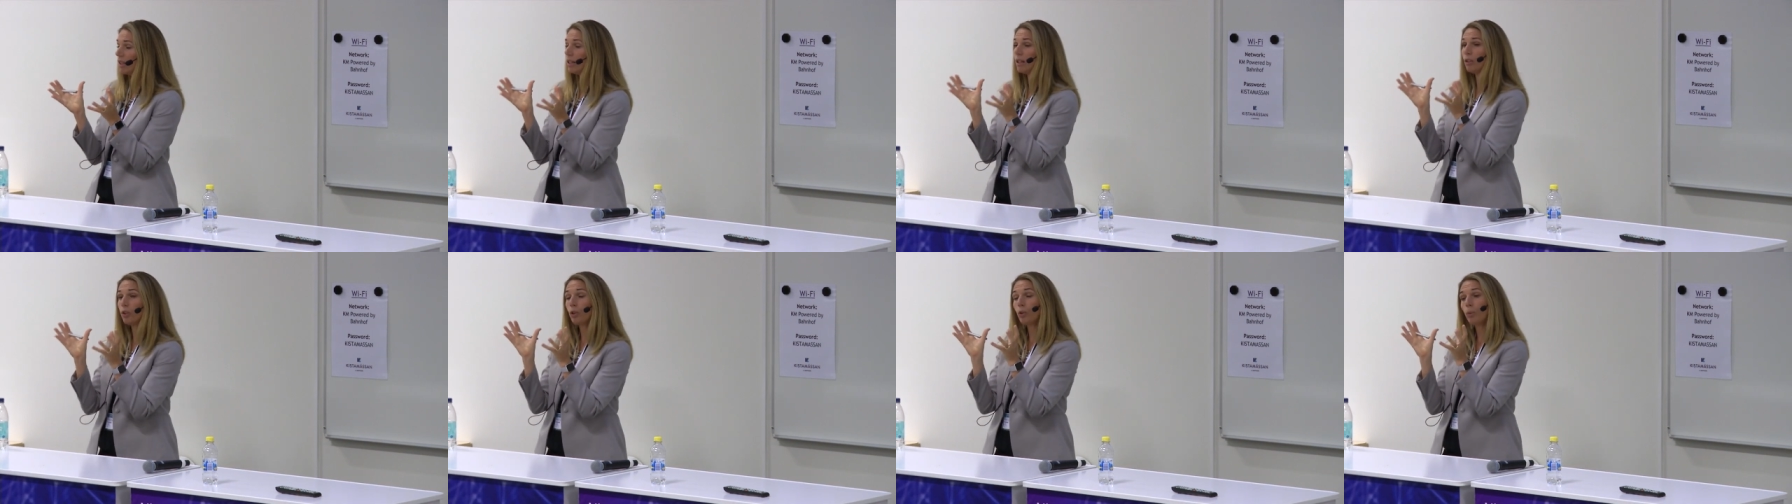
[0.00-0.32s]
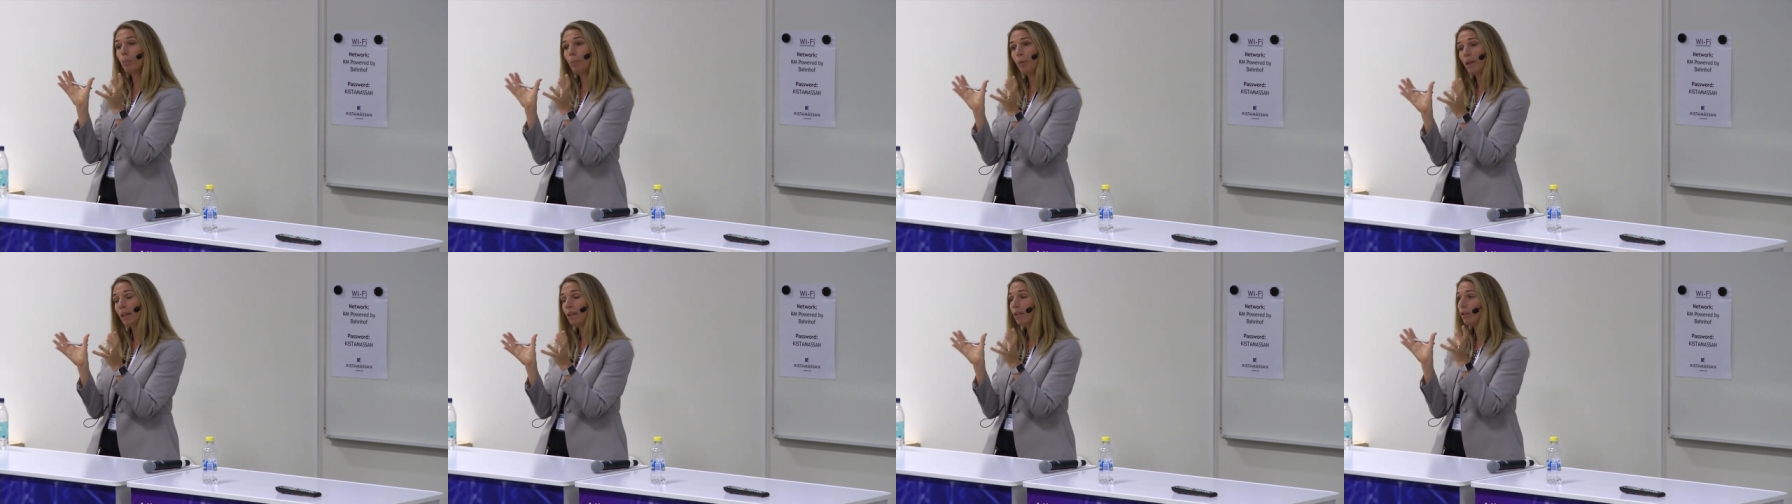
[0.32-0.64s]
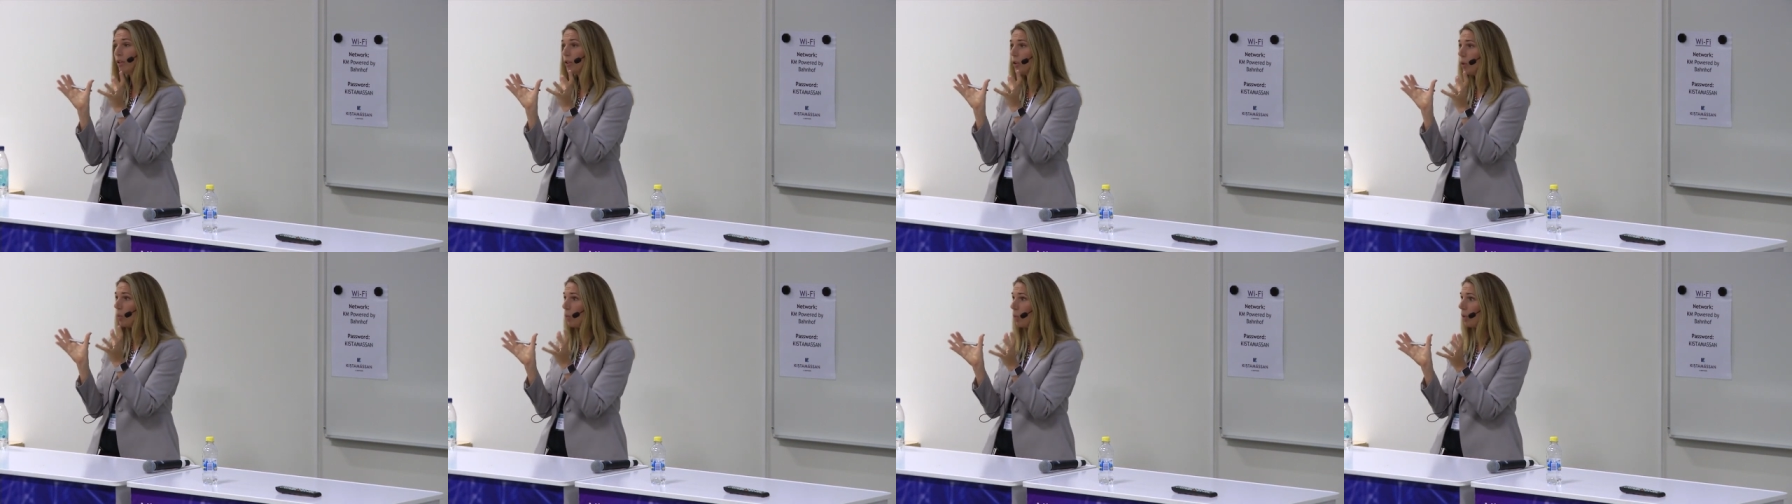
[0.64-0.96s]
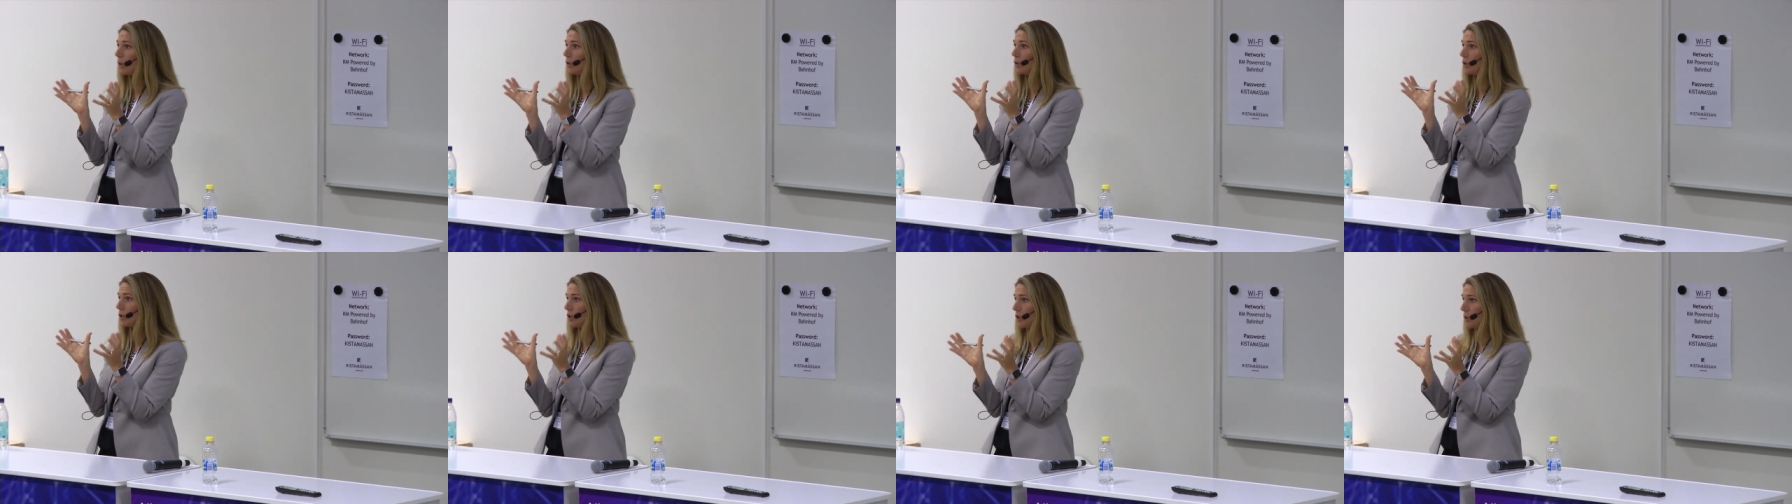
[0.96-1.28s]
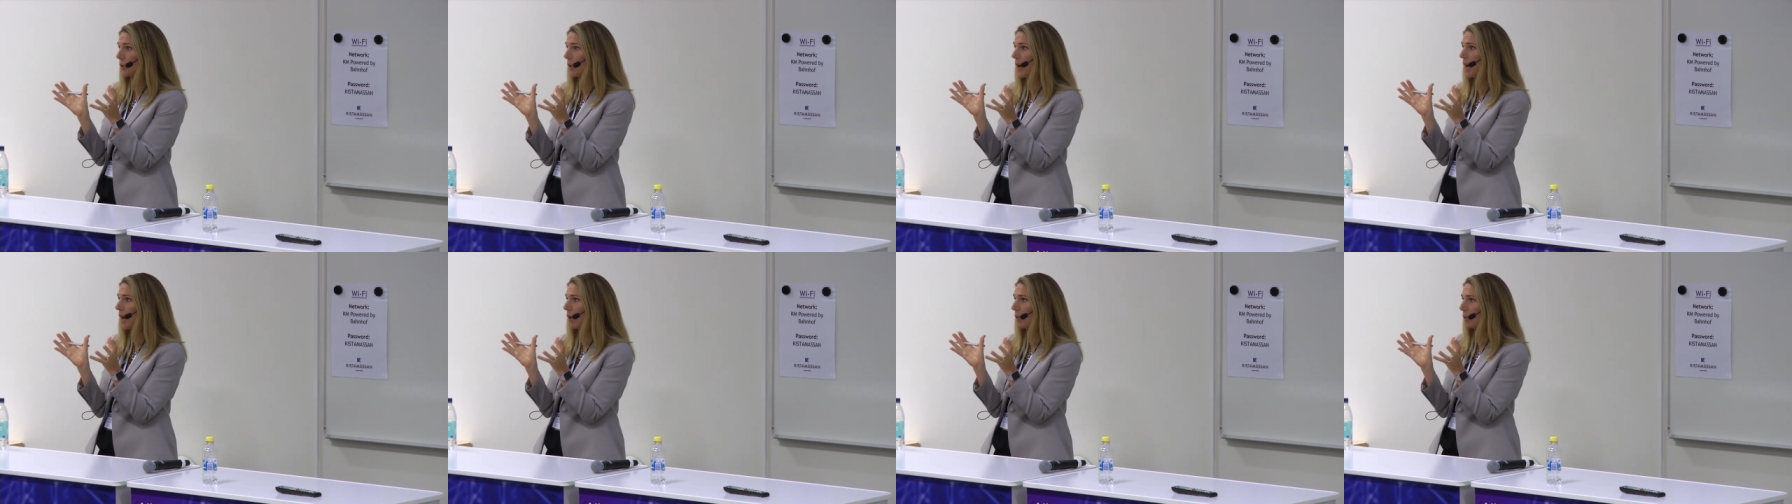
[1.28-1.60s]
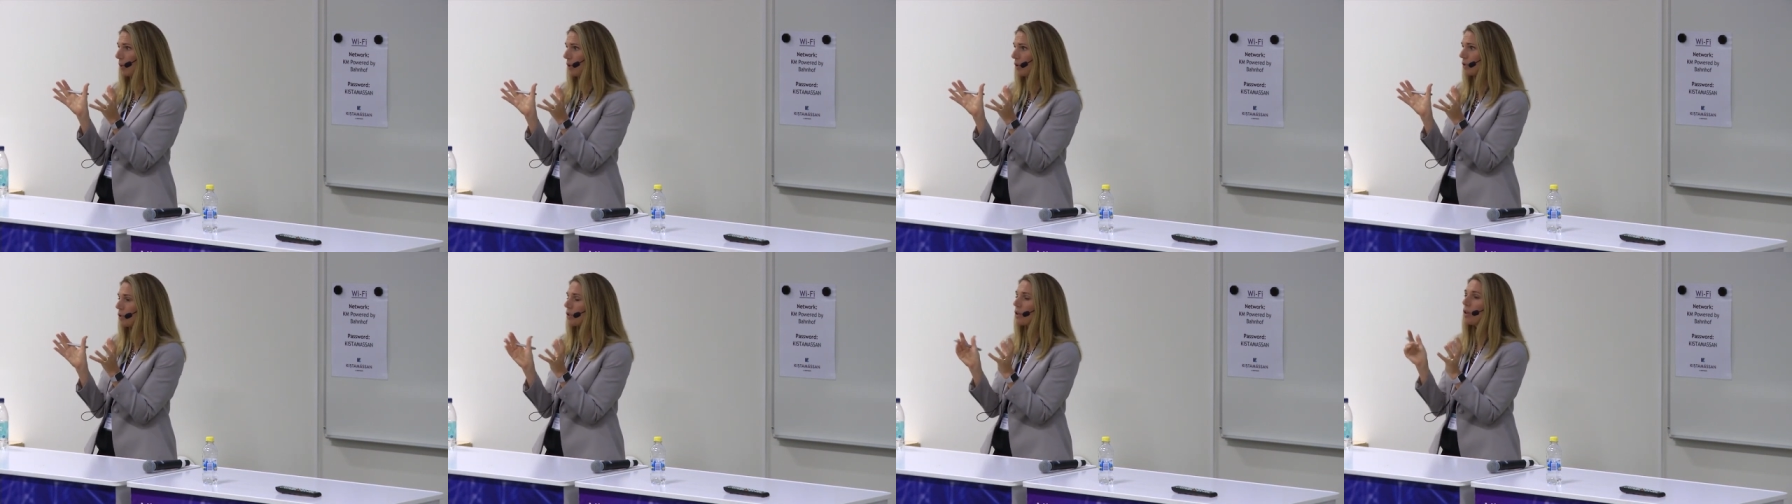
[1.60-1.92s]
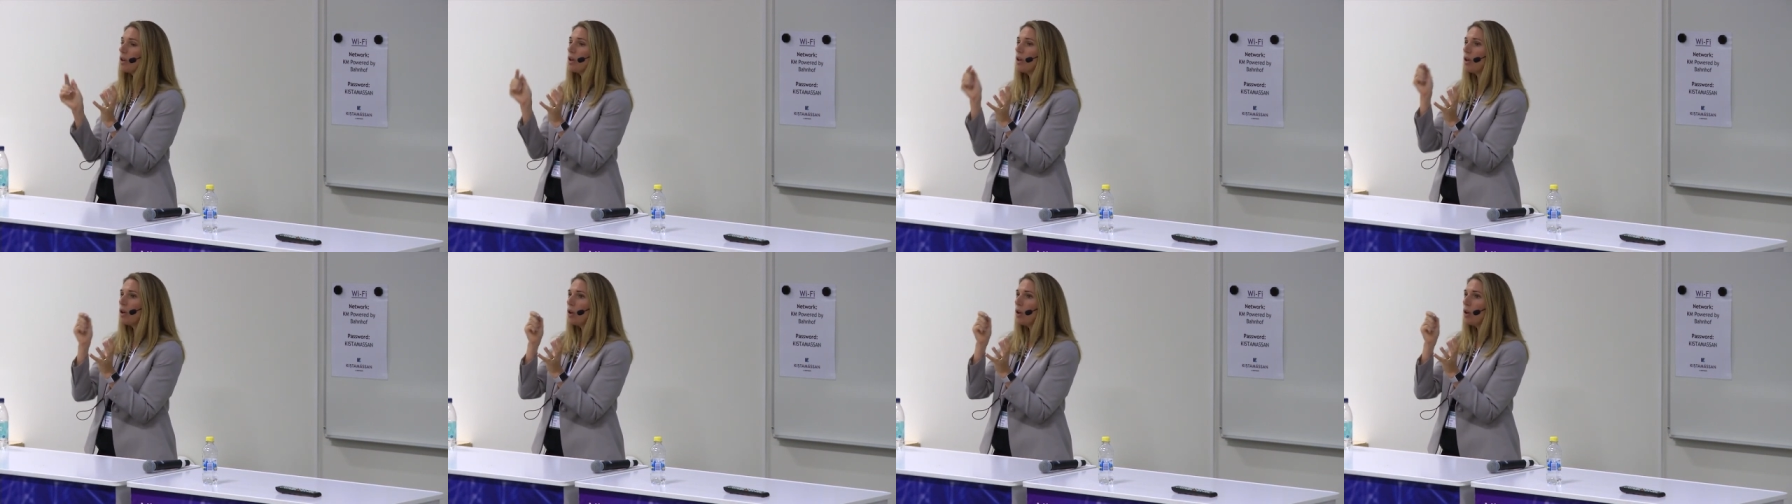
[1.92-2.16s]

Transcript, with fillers: and it could be, you know, 1 or 2 hours.